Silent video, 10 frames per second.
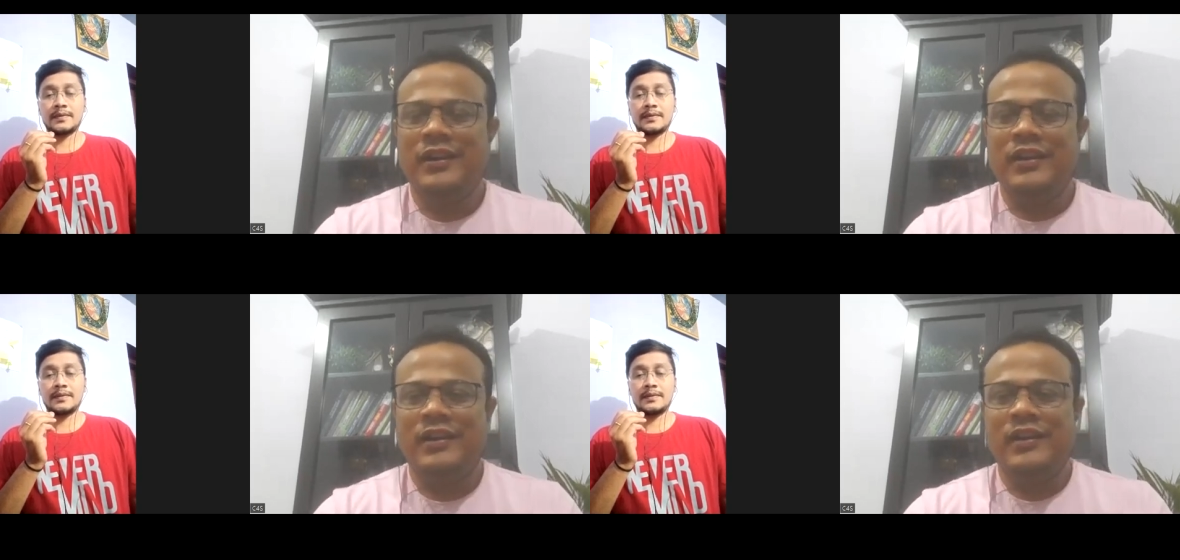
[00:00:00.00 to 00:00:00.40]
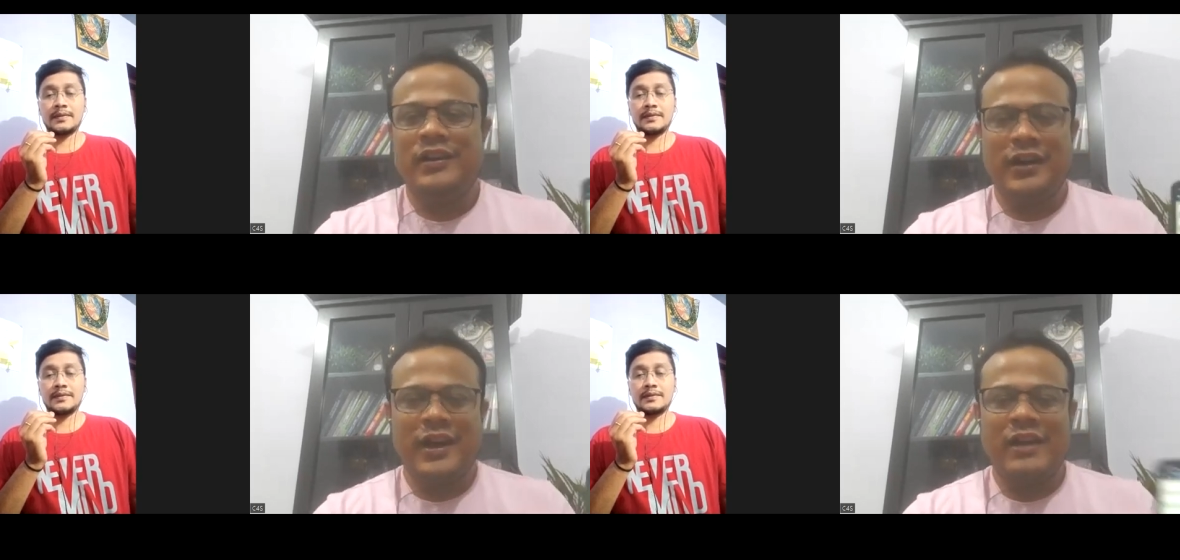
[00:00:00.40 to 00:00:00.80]

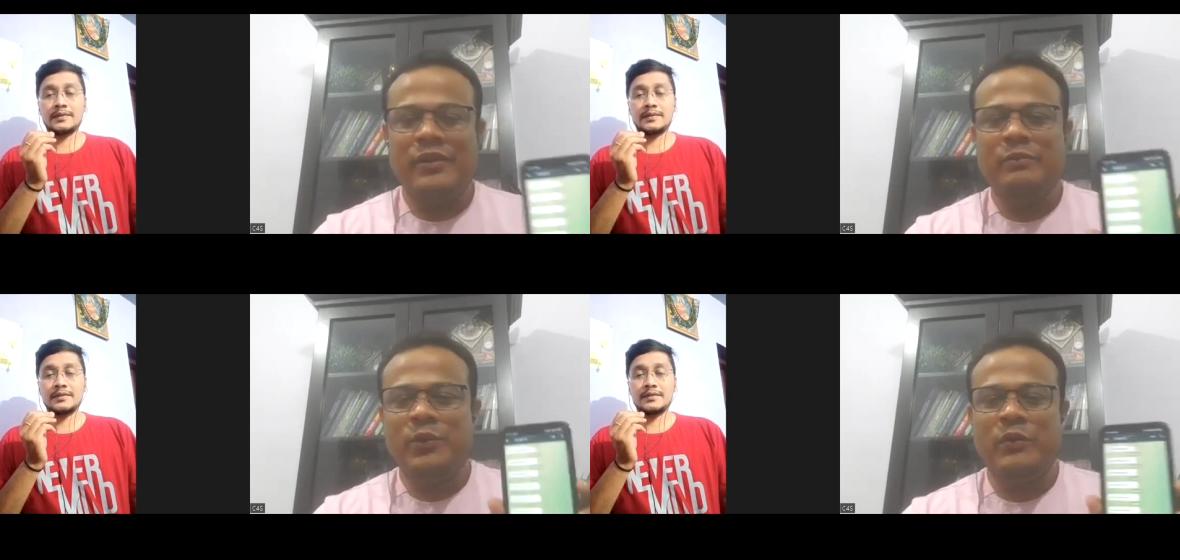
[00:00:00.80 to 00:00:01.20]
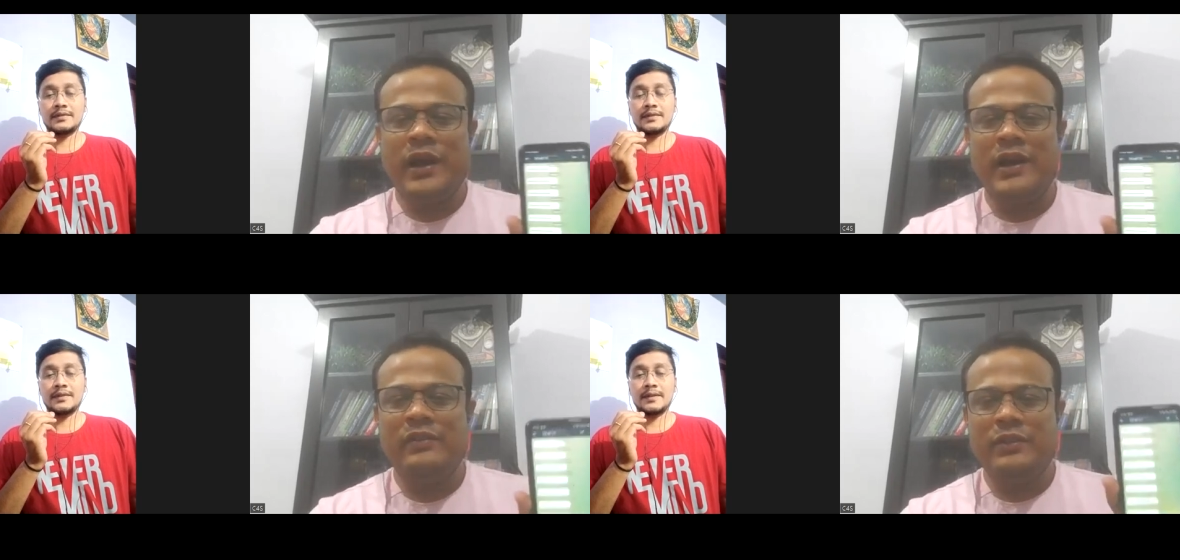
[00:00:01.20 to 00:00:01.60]
Speaker 1: I have my
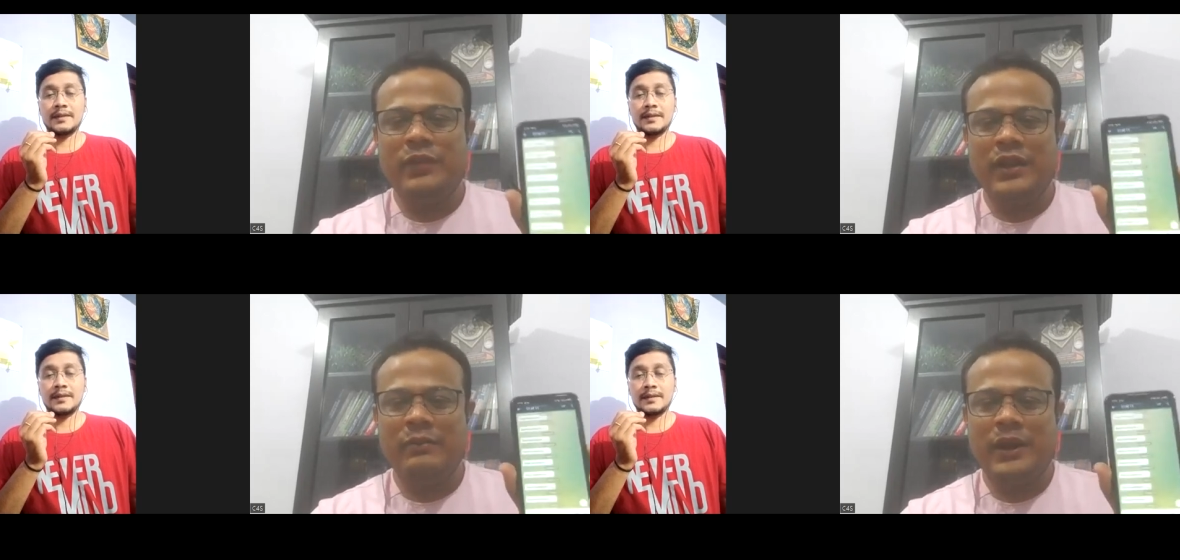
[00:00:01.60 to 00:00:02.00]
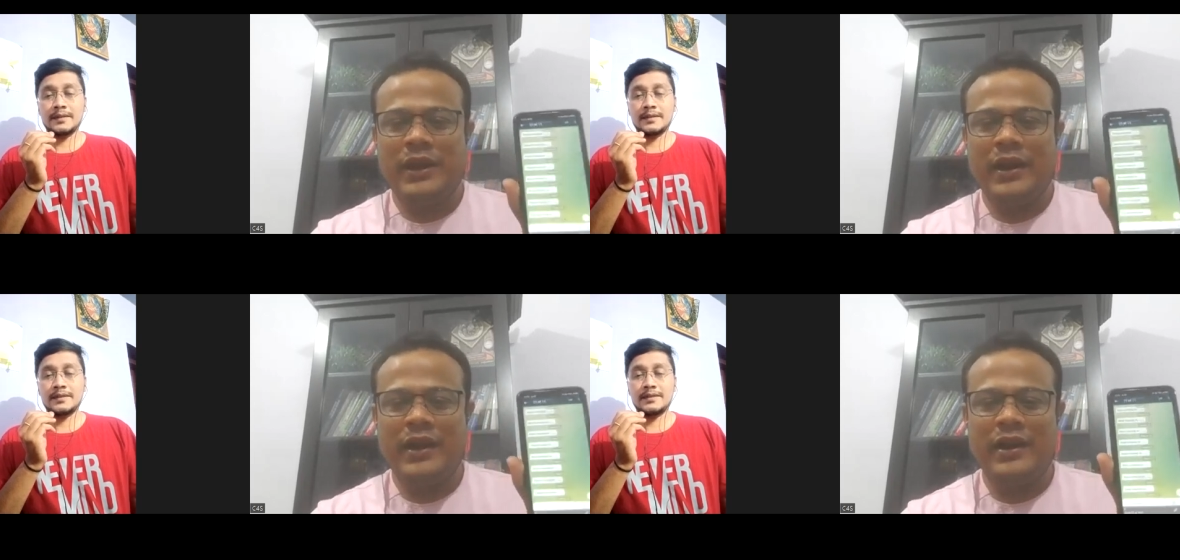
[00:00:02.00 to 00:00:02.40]
mobile with in my
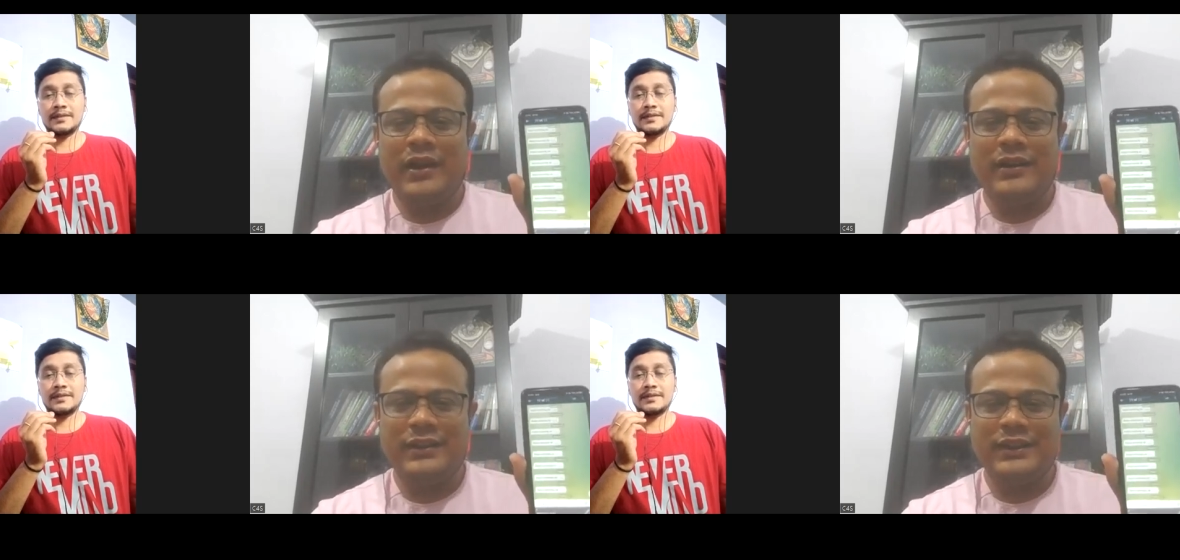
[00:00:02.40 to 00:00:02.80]
hand, and